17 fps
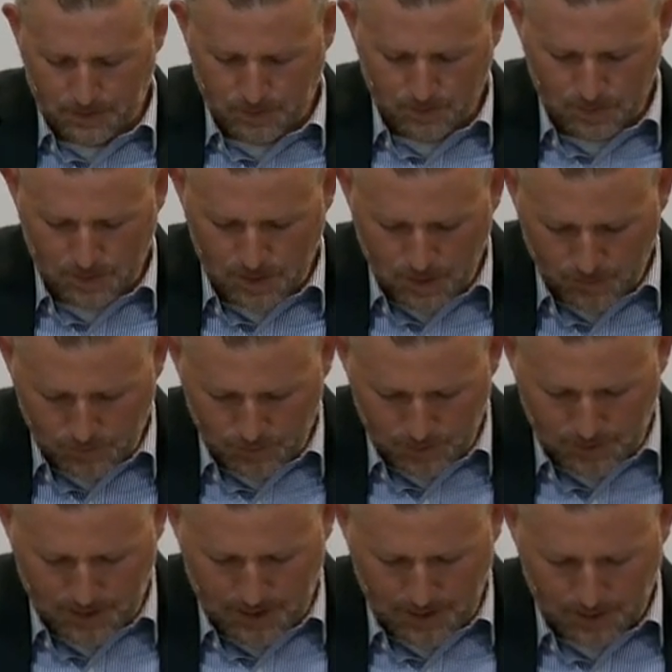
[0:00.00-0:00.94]
We love you and
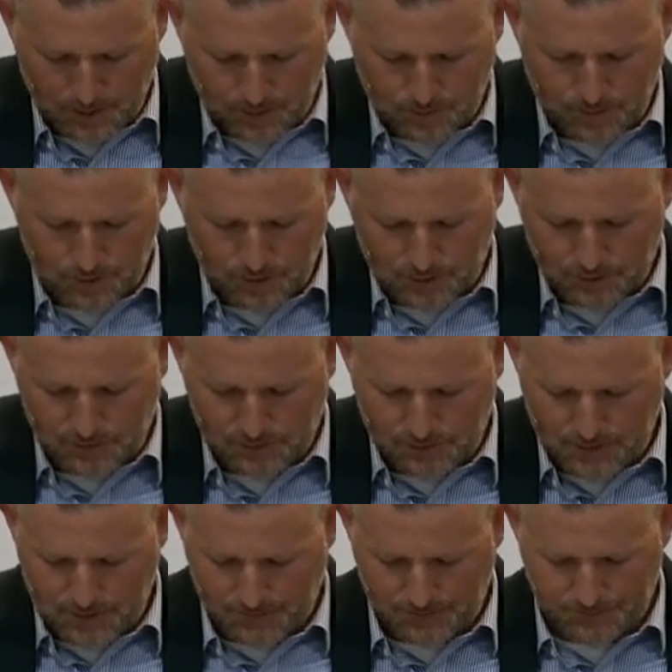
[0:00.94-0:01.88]
thank you in Jesus'
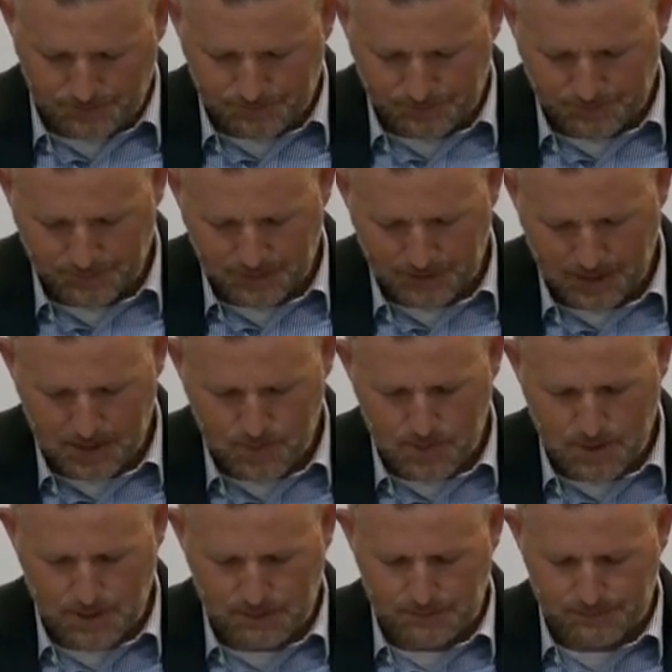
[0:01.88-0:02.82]
name.
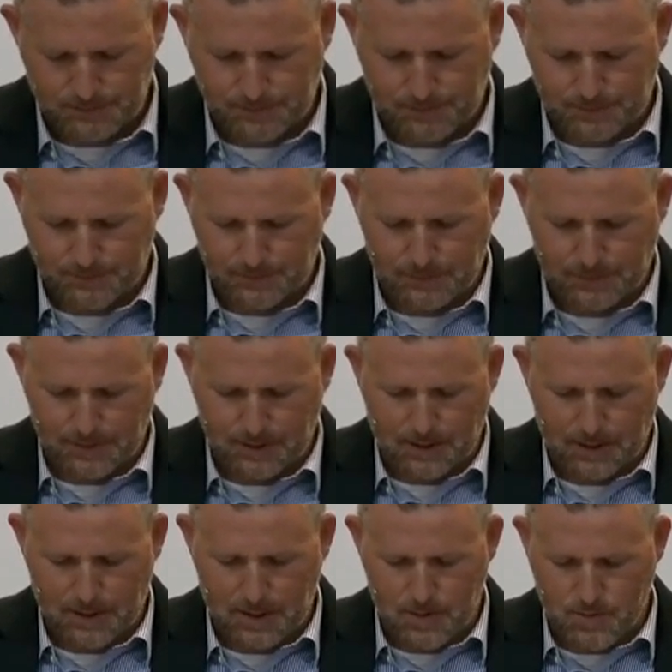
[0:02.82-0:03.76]
Amen.
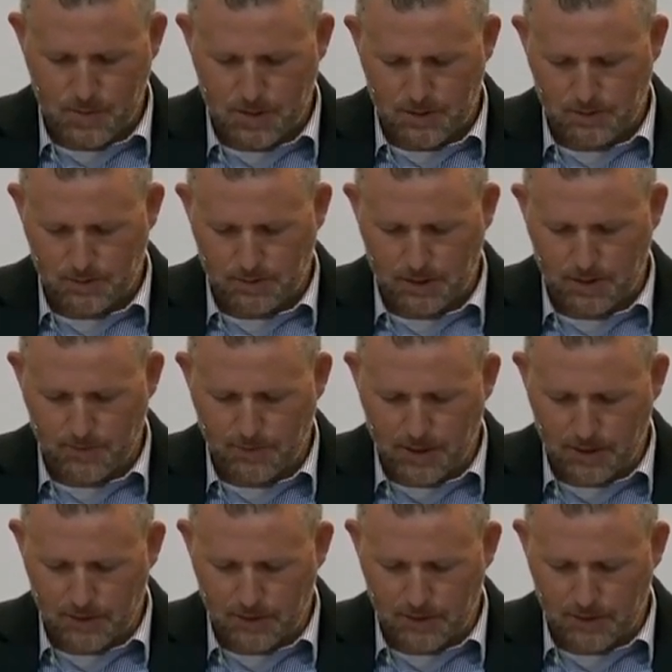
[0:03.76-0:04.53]
Amen. Amen. I invite our